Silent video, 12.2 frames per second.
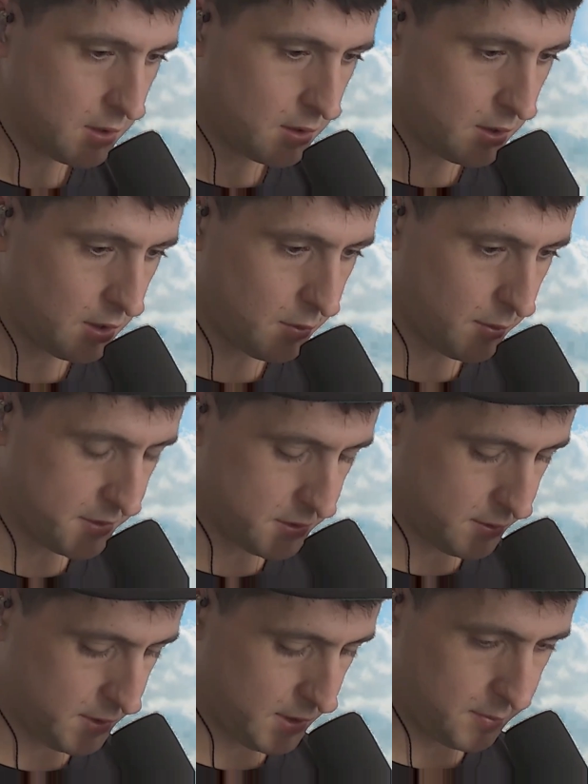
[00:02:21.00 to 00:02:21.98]
yeah, what am I
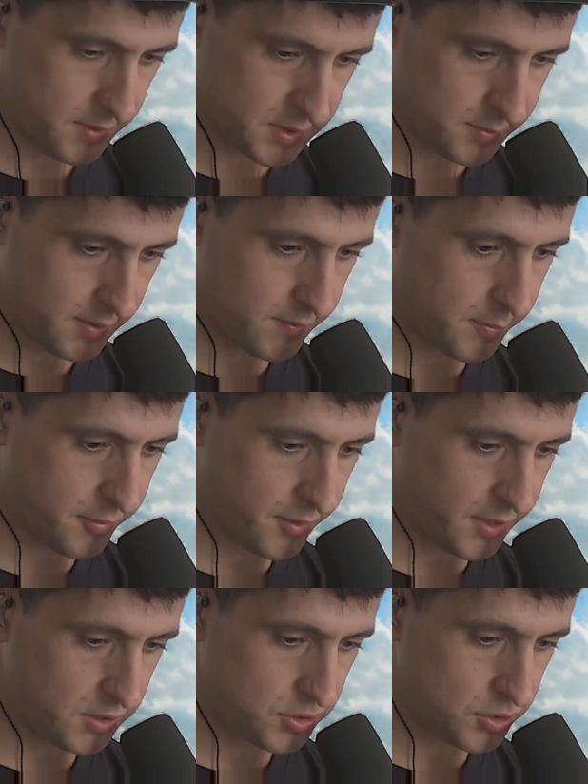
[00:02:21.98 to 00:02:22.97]
doing here? this is a bit of a
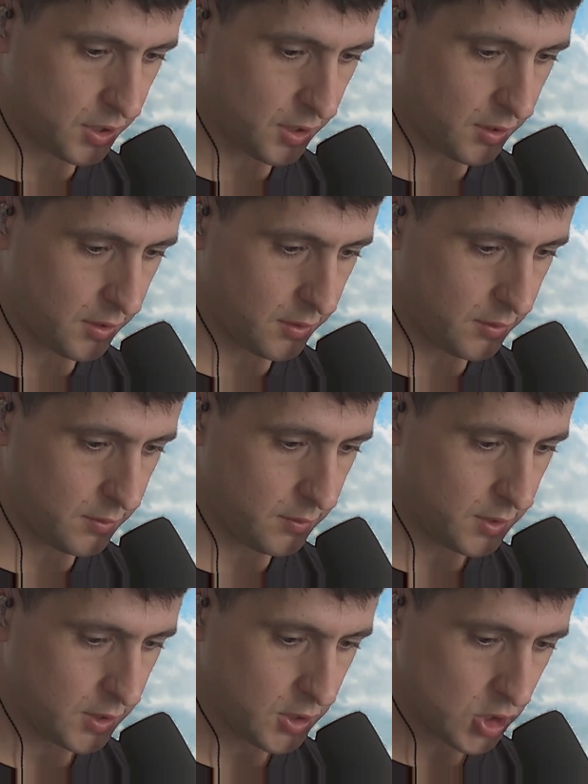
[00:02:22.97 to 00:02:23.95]
pre-show.
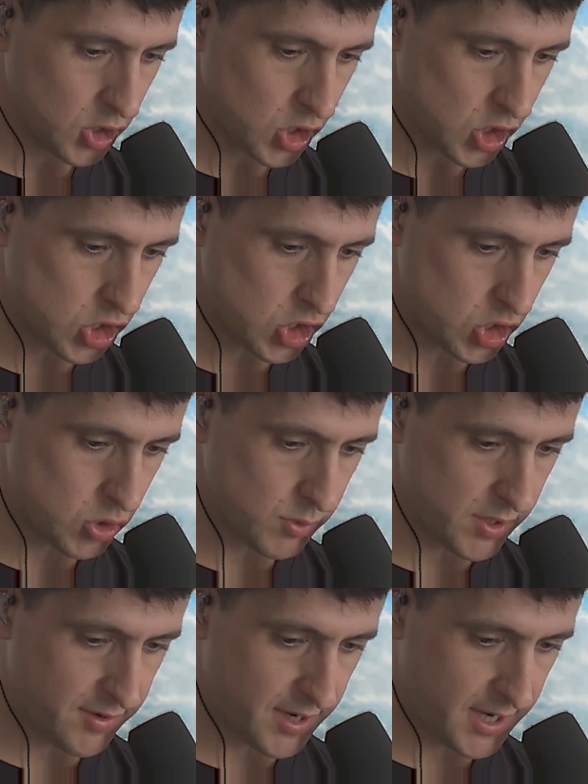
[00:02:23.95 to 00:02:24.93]
Uh,
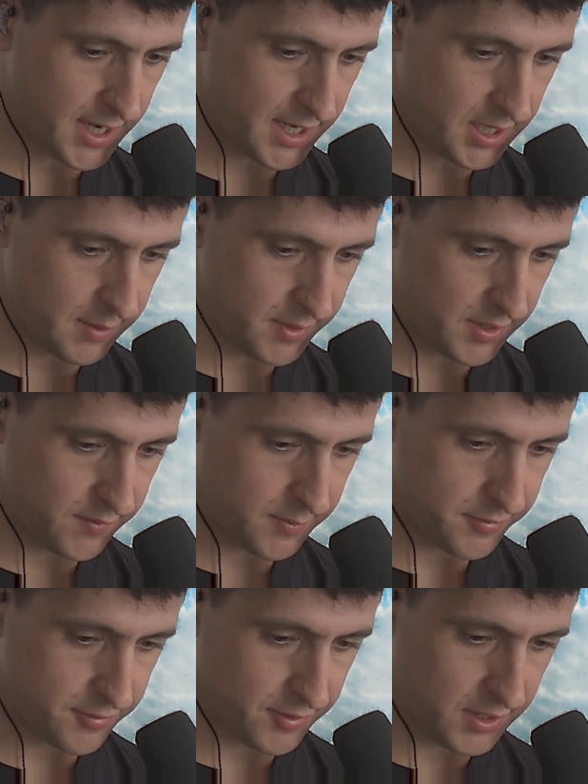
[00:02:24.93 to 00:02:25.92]
where are you? A bit of a
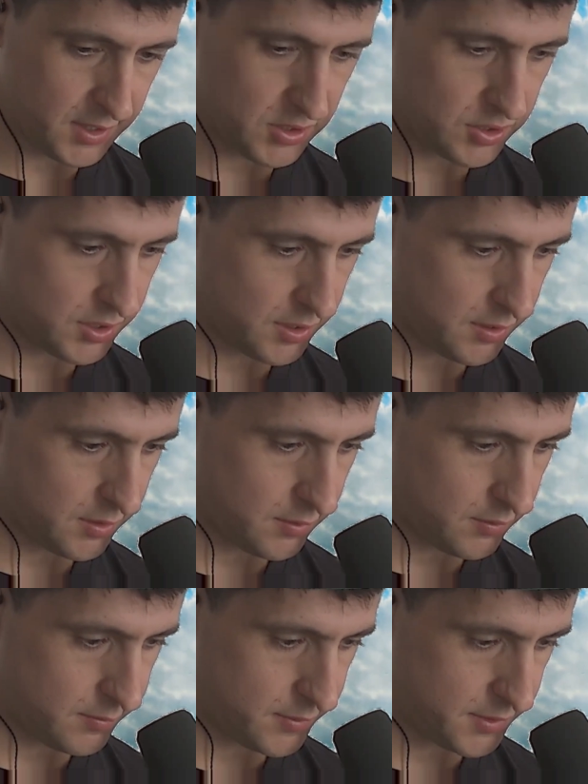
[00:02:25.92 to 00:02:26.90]

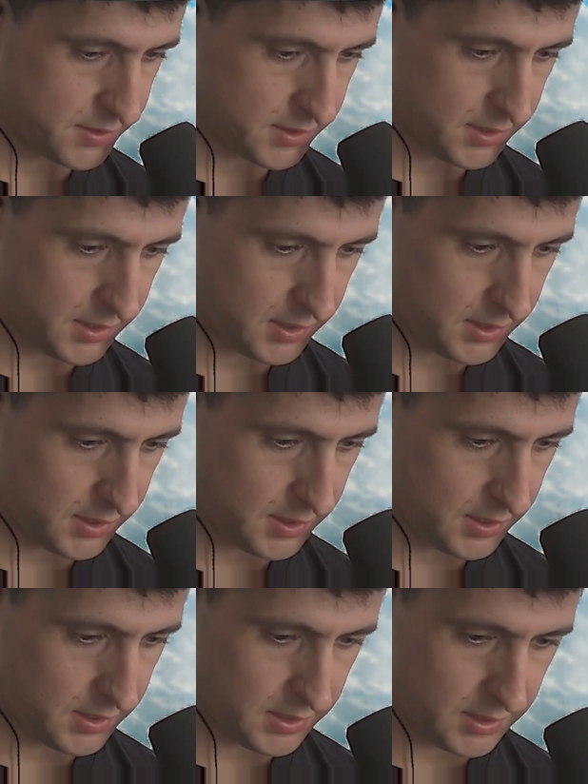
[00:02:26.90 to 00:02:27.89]
pre-show,
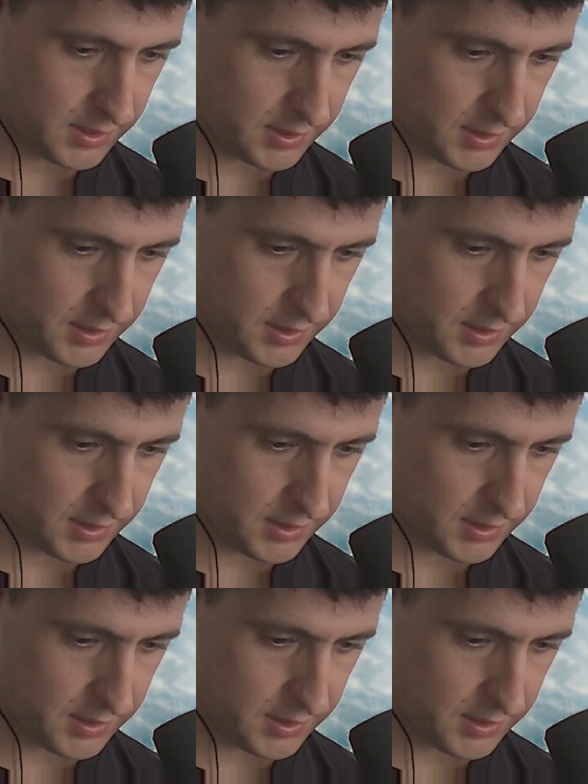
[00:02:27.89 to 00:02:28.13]
bloody.